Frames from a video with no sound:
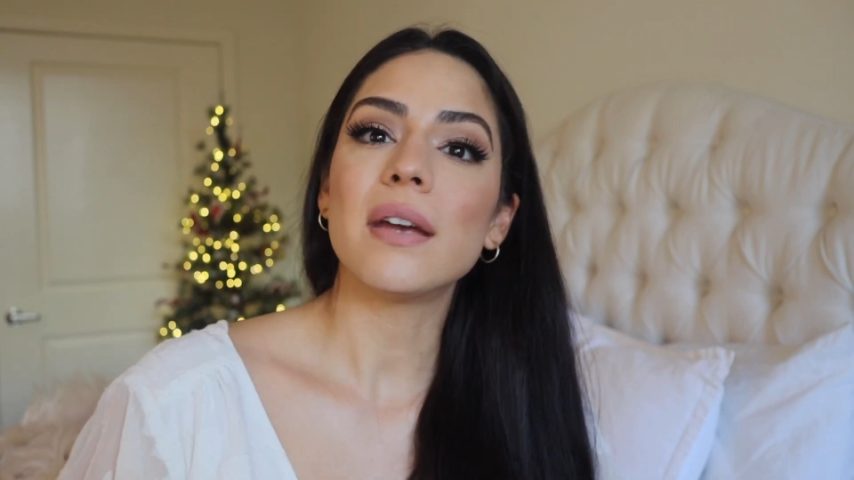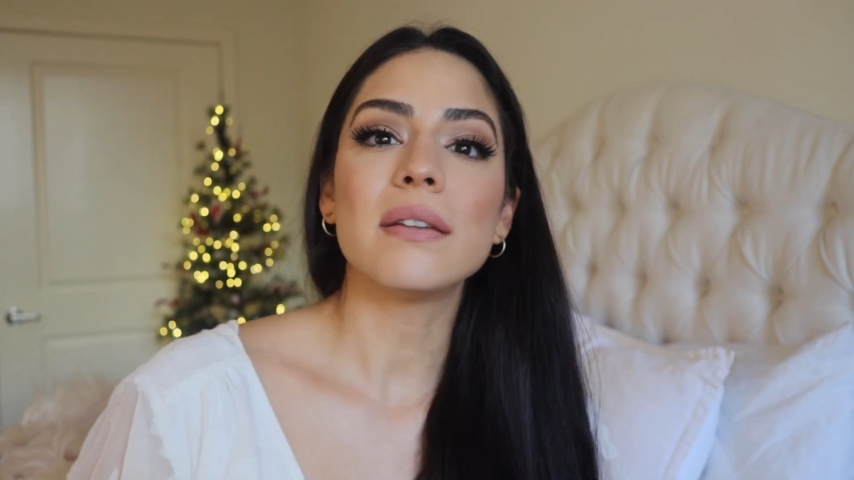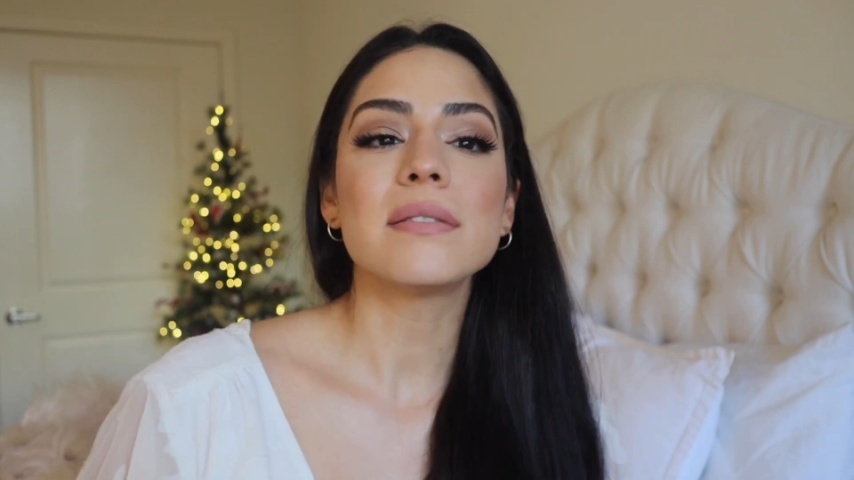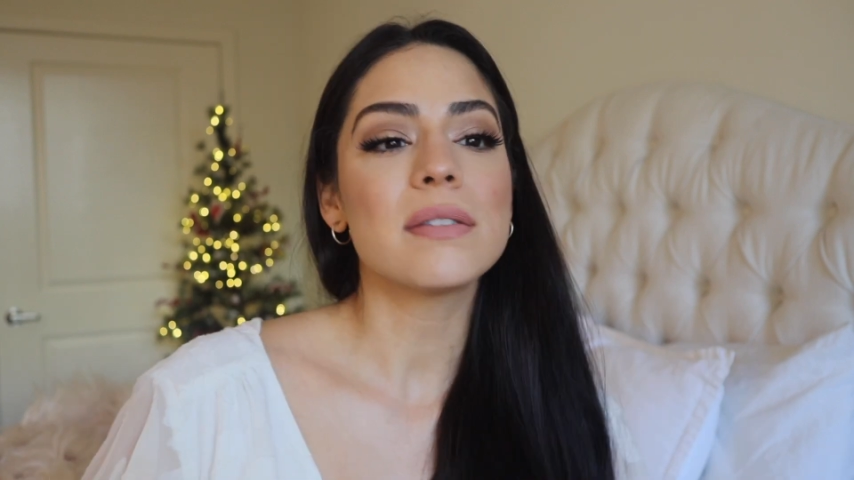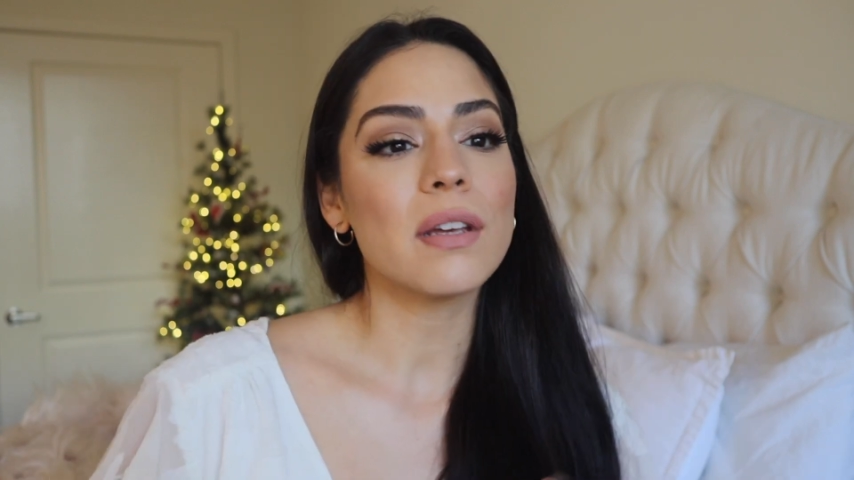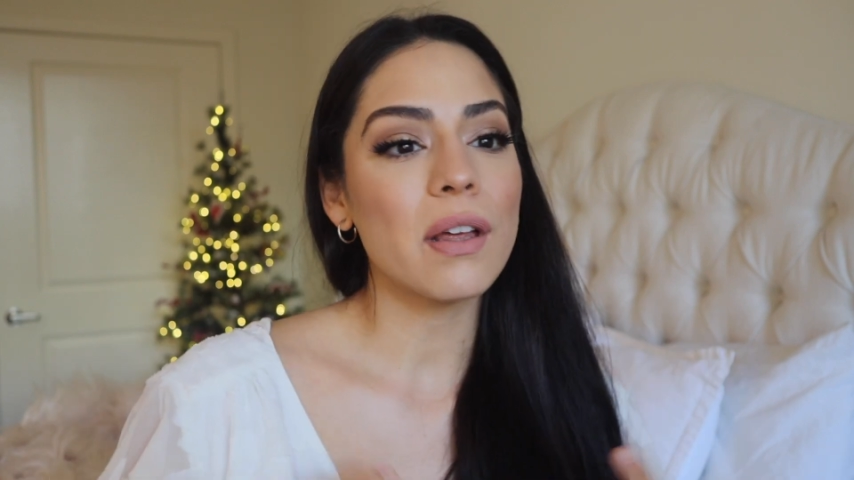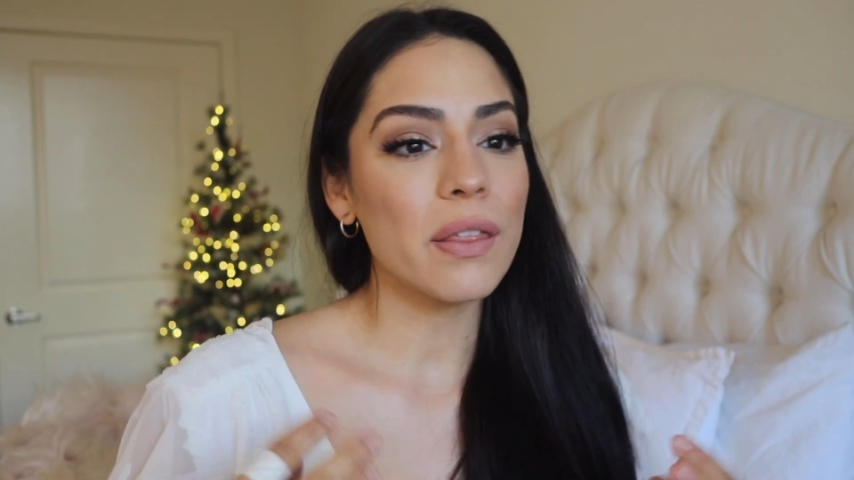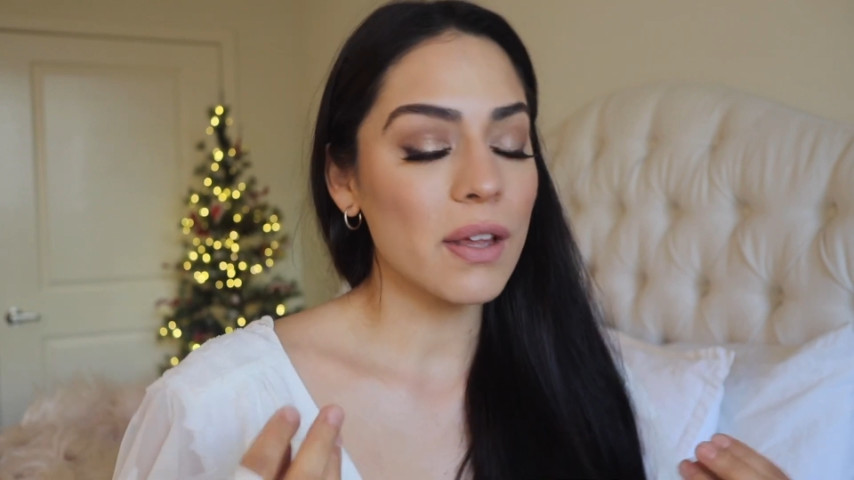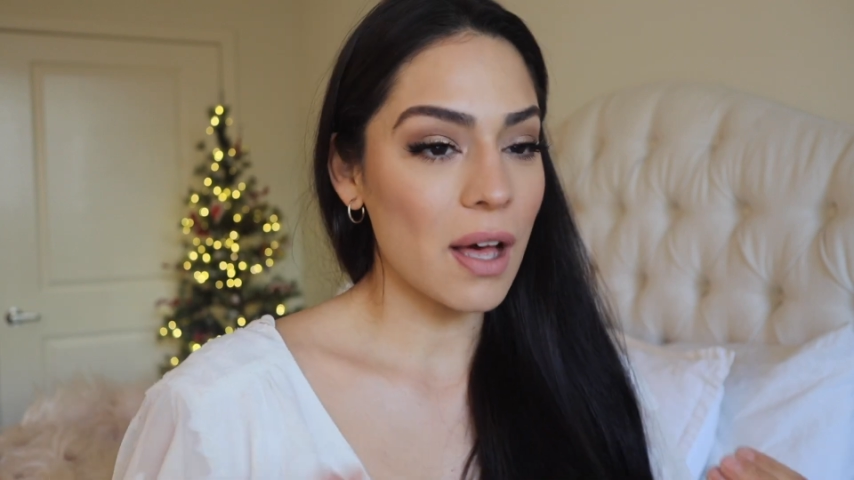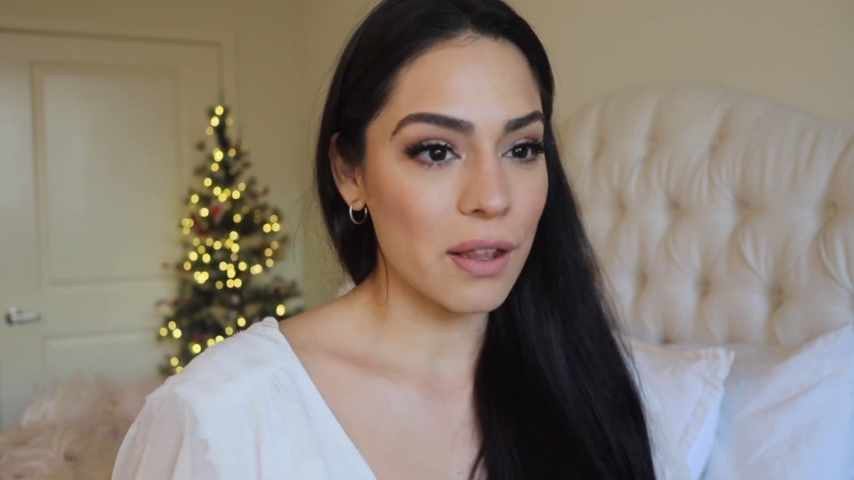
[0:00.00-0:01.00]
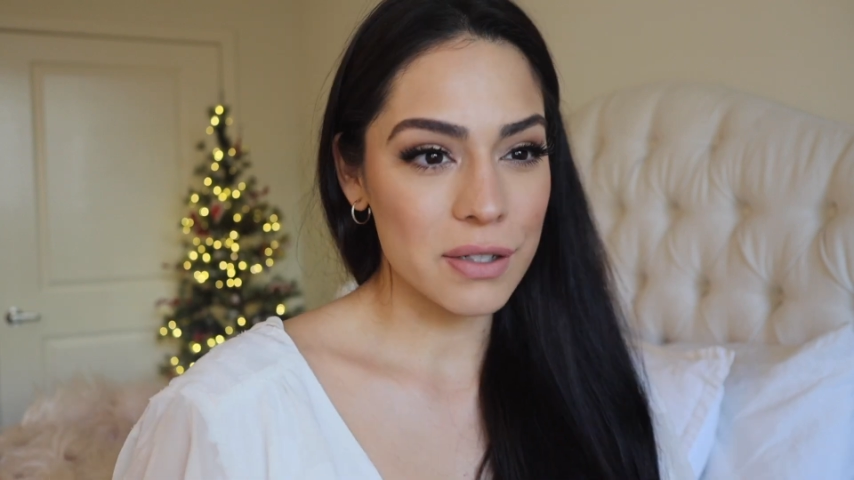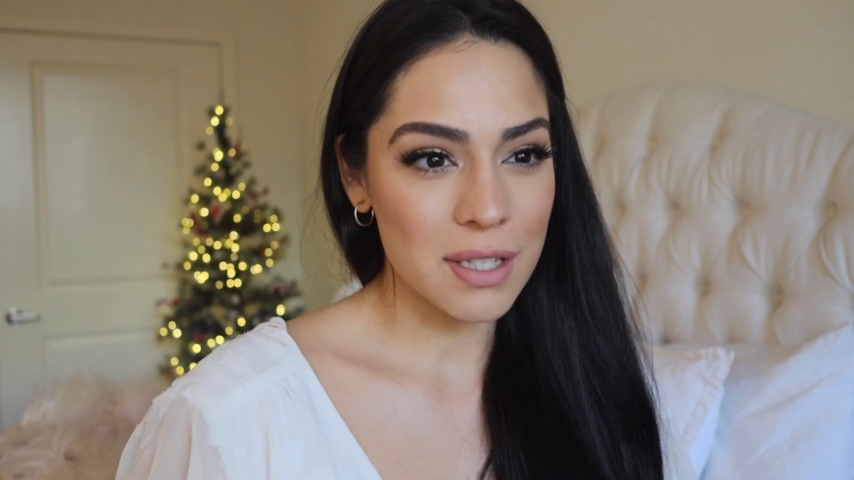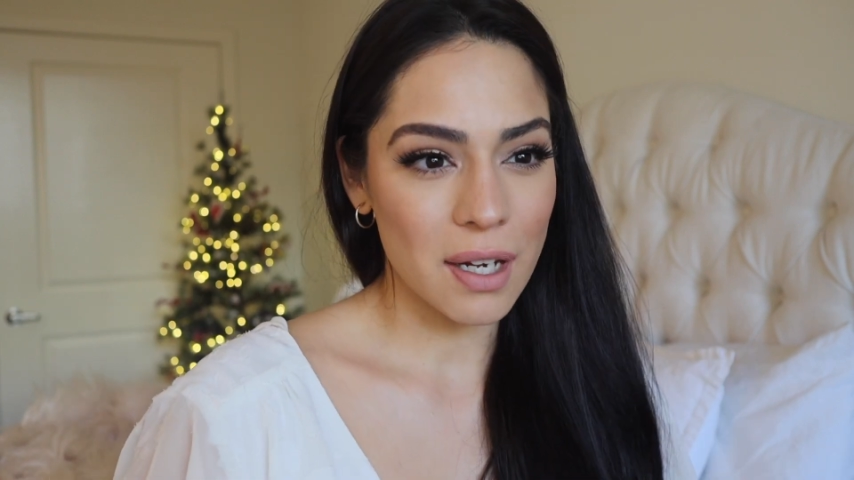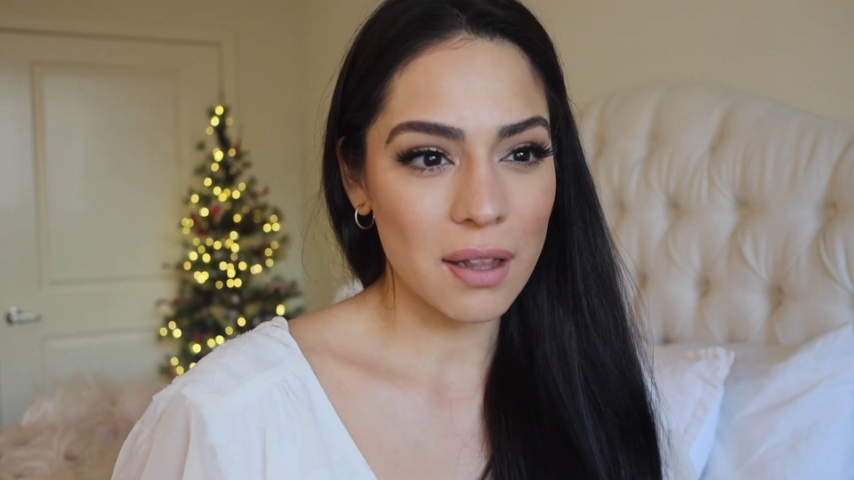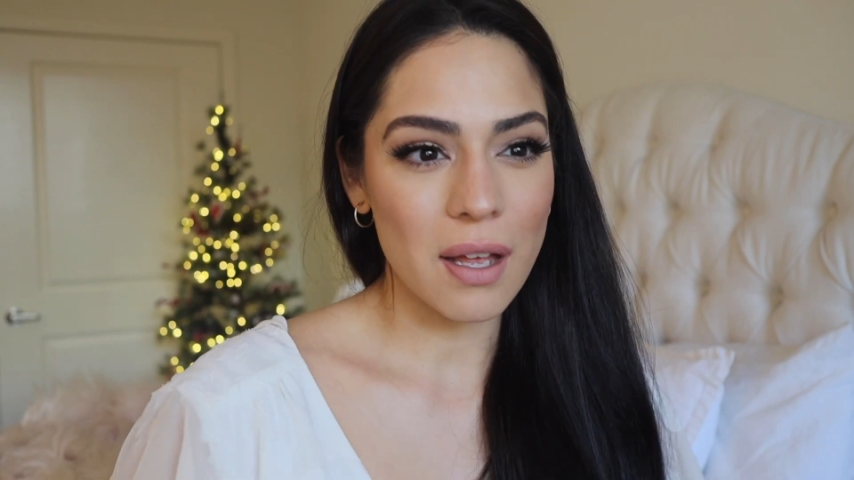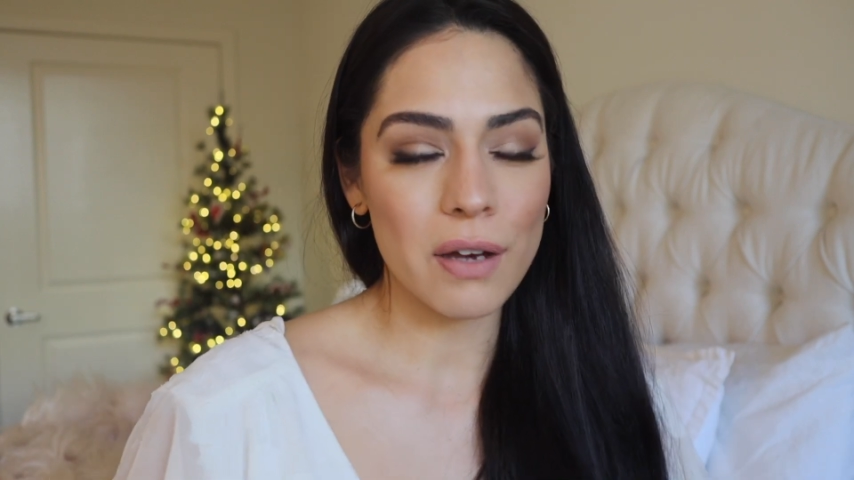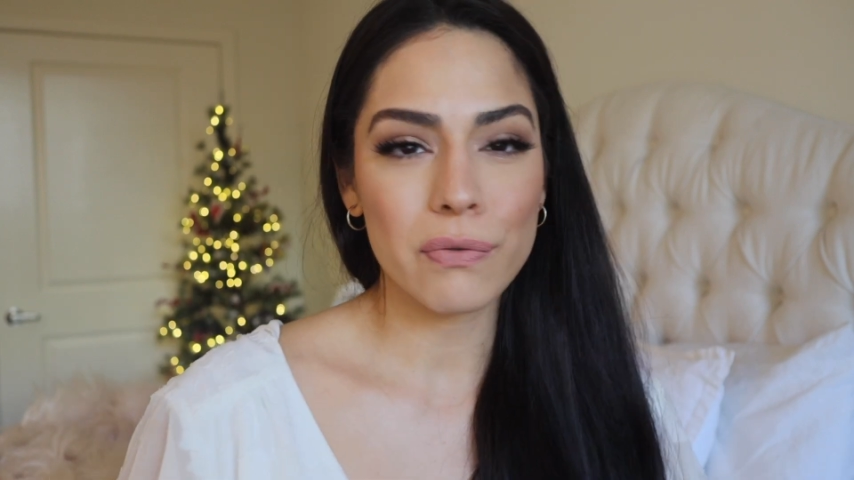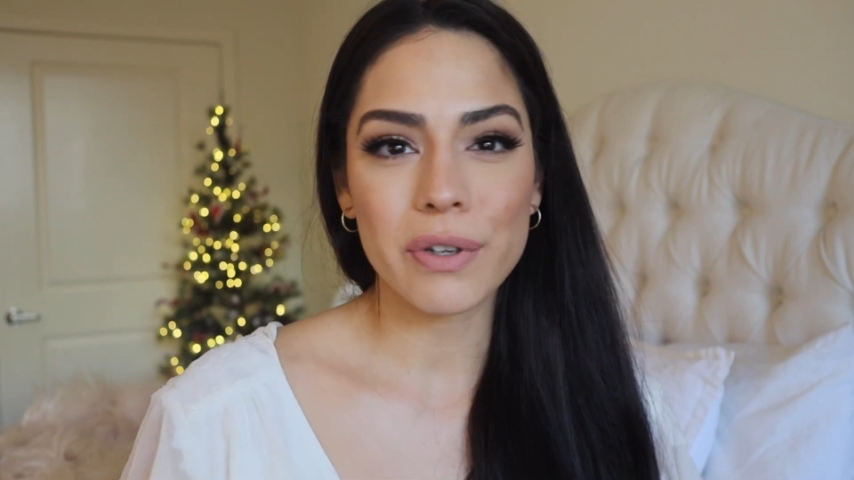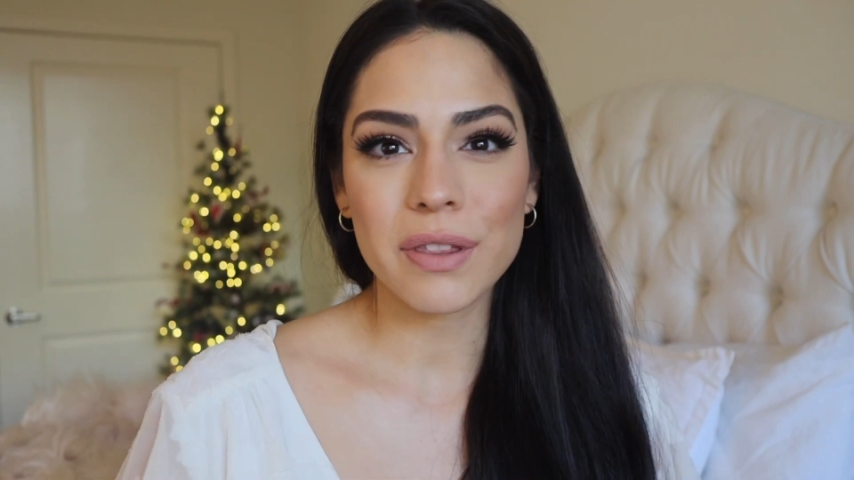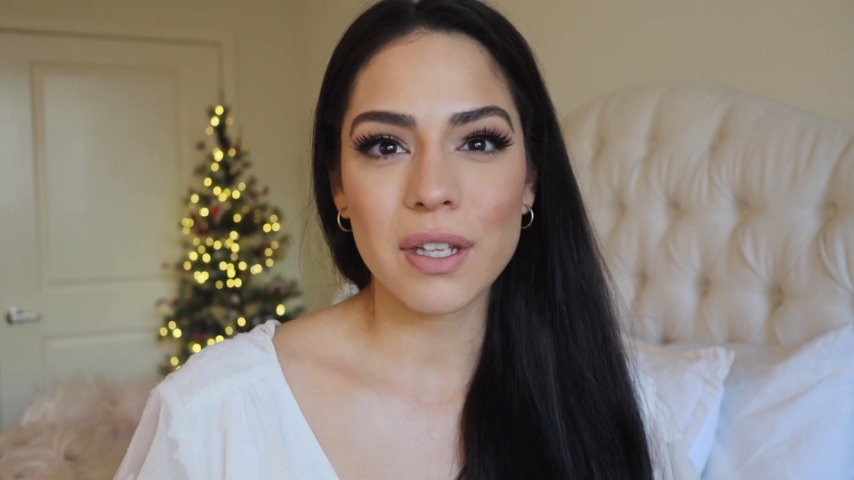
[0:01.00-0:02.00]
It's still the colors that I love,
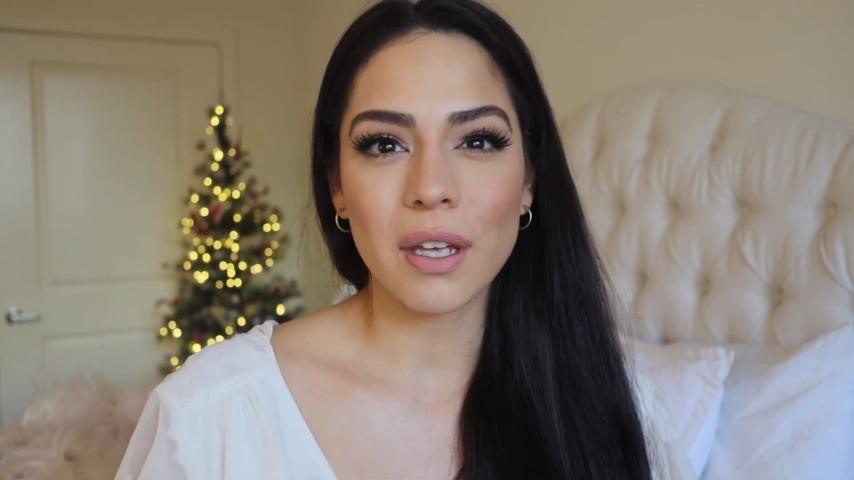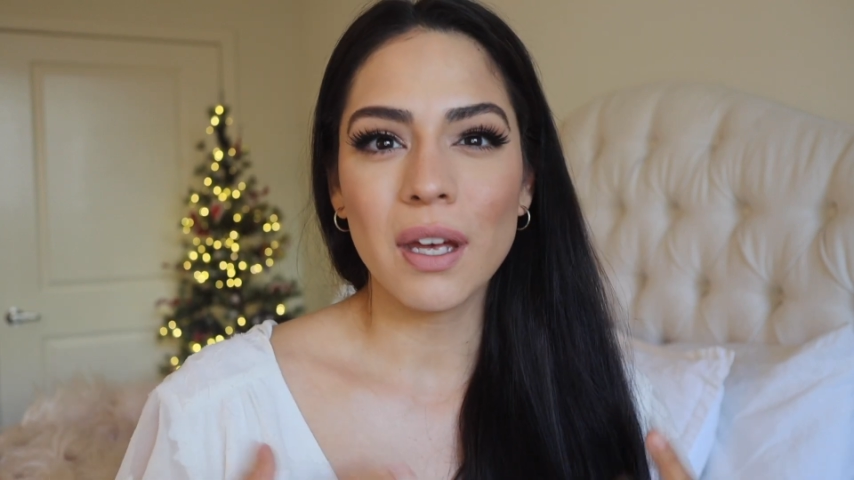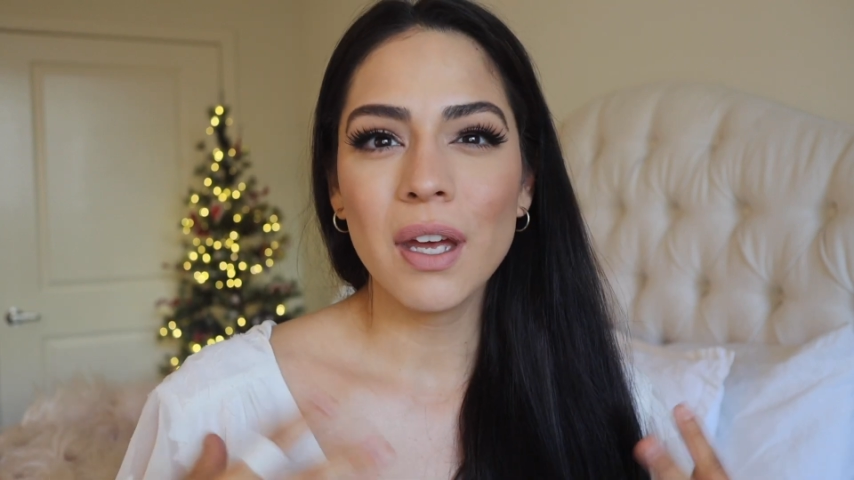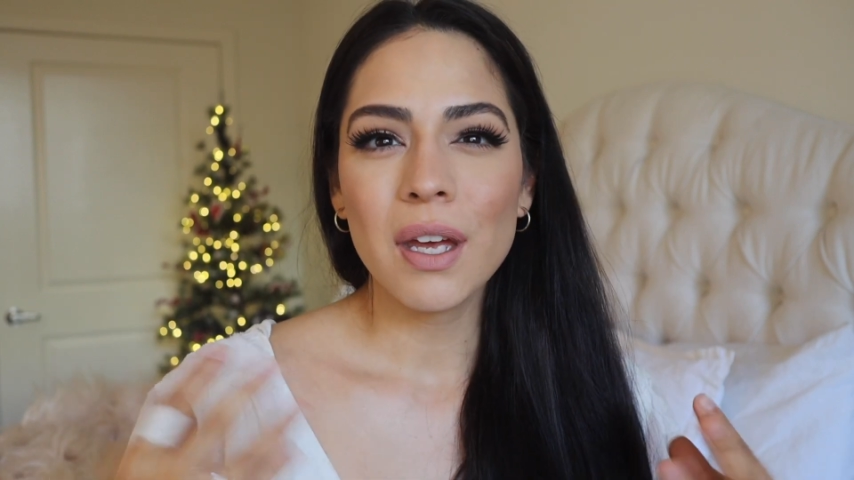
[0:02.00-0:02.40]
with the